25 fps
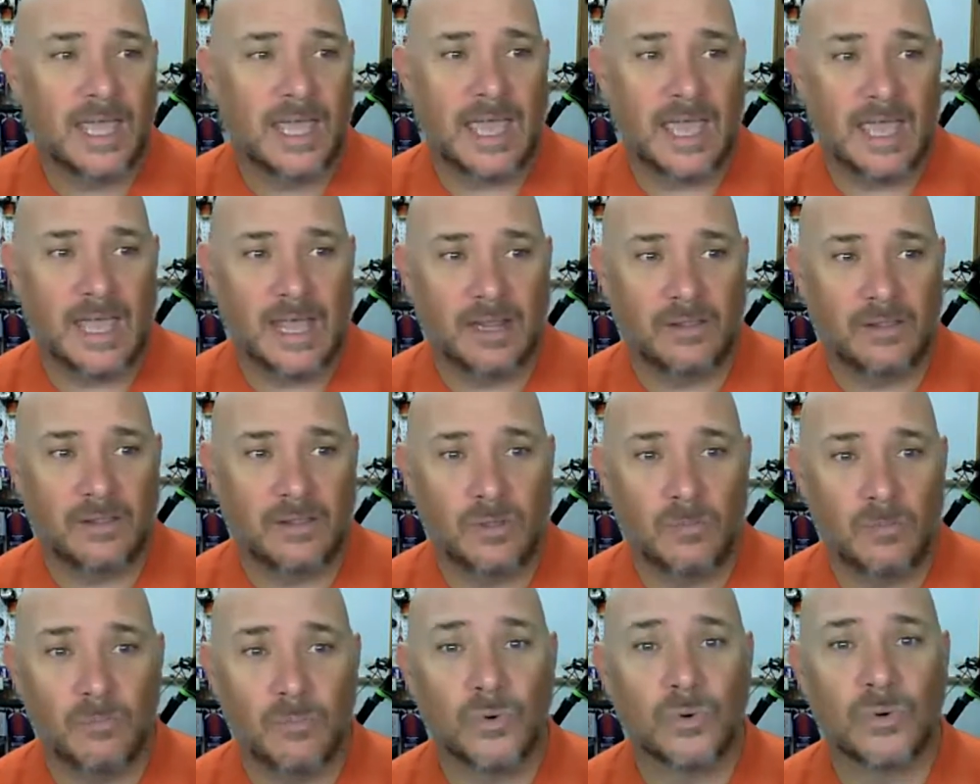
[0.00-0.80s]
And
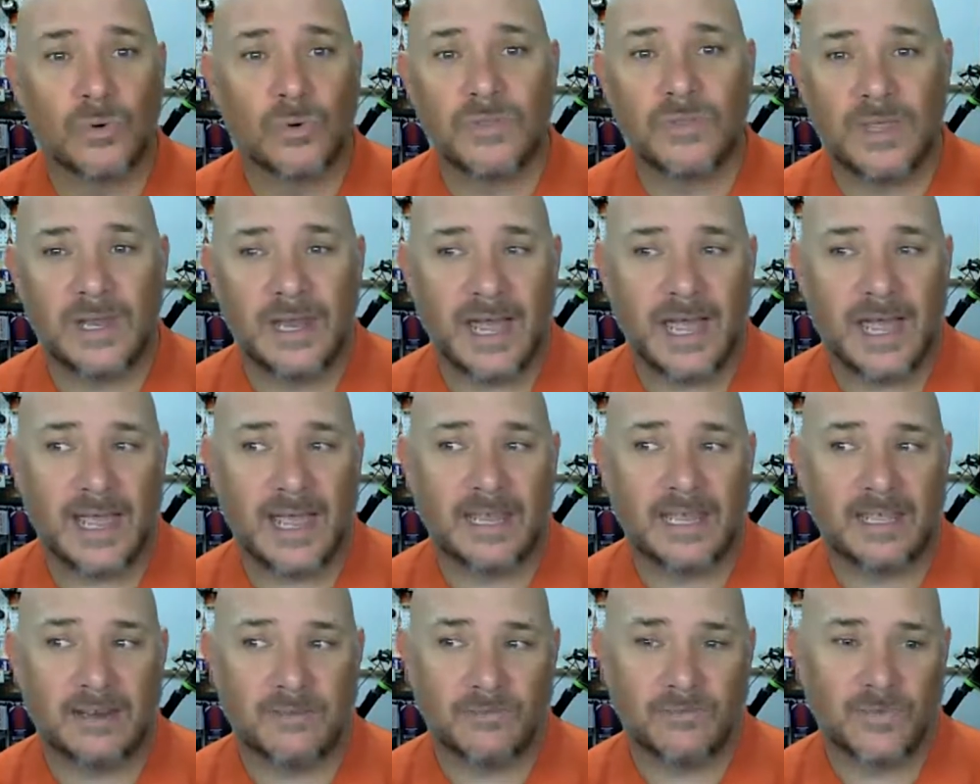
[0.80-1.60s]
the more that
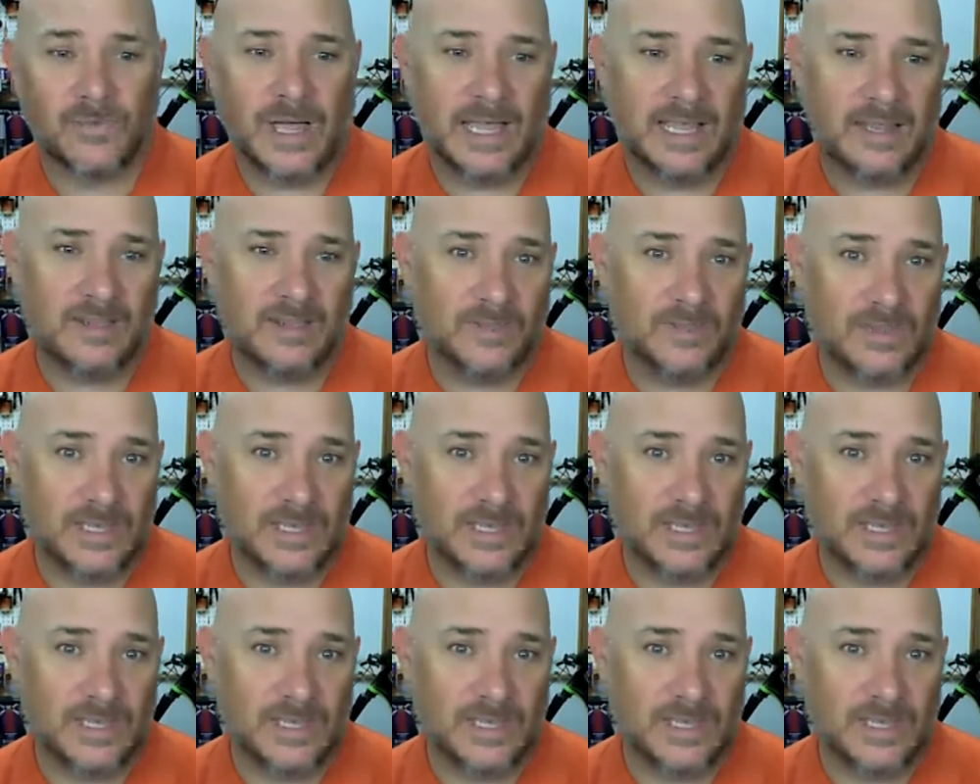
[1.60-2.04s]
I can find